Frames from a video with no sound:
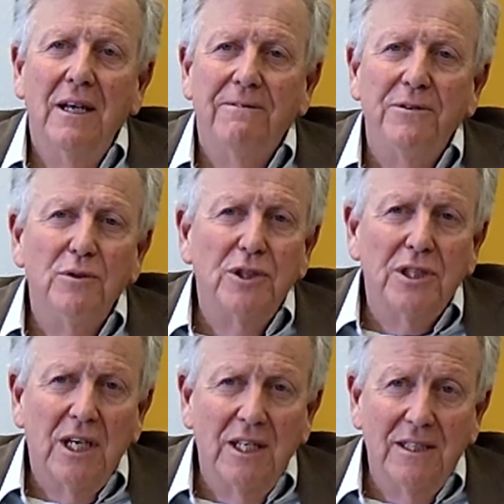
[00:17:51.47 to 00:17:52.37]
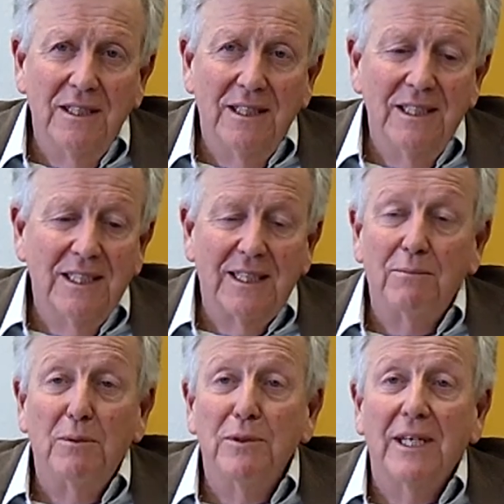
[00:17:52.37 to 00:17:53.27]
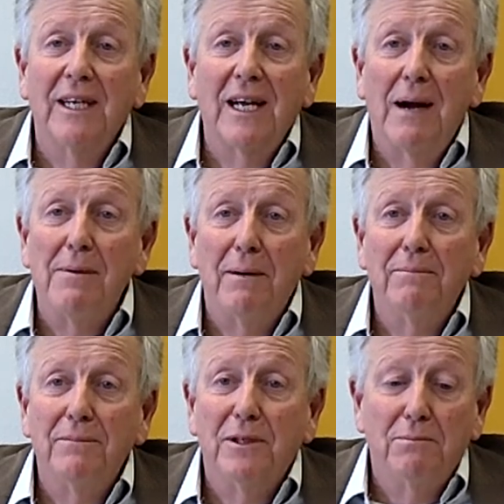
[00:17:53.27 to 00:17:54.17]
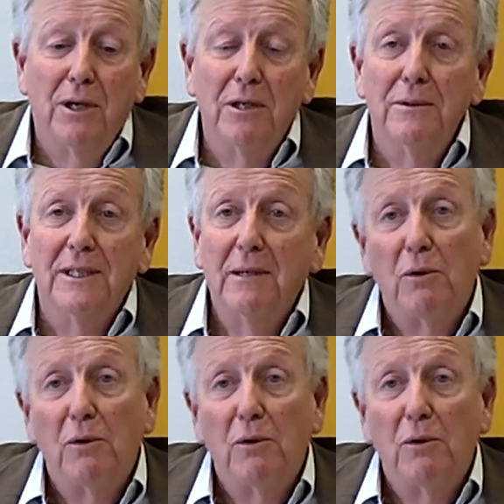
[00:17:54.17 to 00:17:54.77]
if you started this, someone was going to come up tomorrow and say,